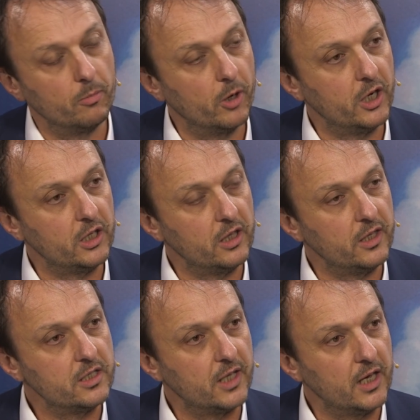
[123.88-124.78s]
commodity
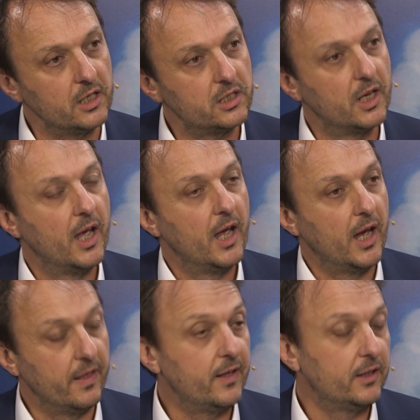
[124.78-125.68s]
these days.
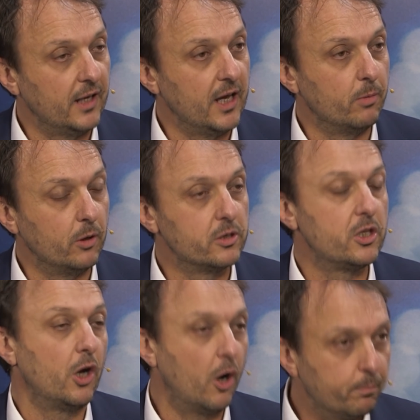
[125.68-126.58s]
And that enables
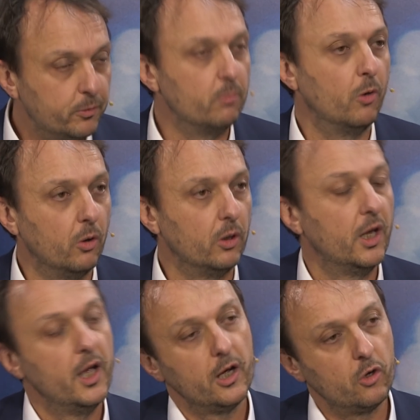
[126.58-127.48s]
the optimal
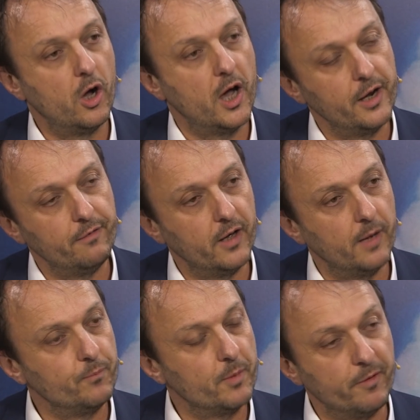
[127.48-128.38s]
kind
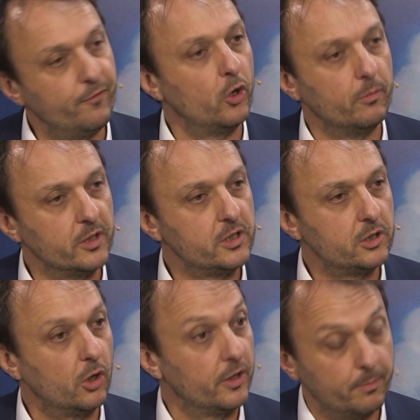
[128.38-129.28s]
of
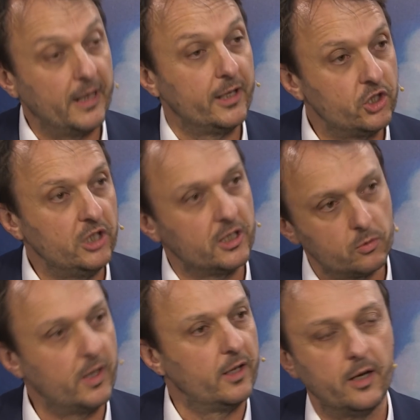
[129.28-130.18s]
performance on the balance sheet
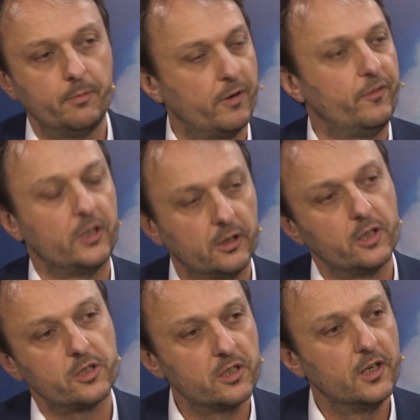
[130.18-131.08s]
as well as profit and
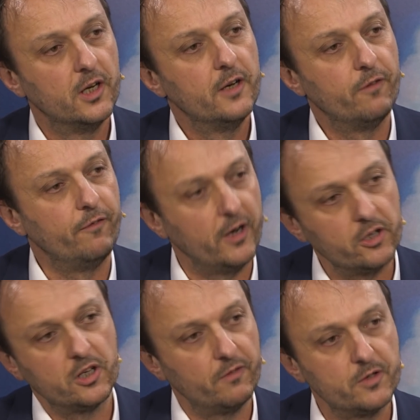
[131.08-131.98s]
loss for
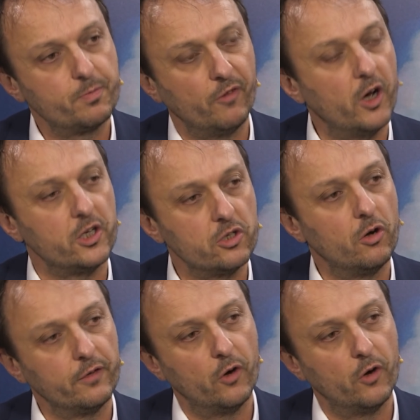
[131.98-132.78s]
various service providers going